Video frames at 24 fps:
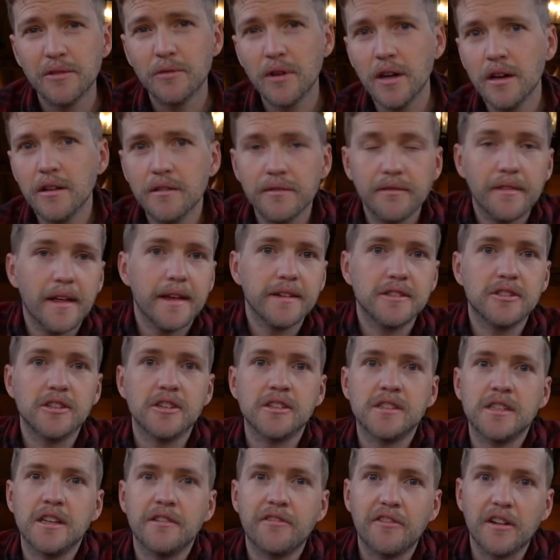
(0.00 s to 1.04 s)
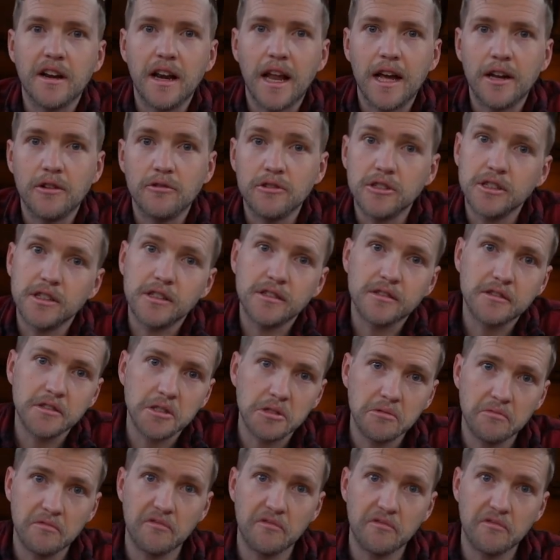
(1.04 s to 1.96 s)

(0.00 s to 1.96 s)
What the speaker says: Well, that's just different languages.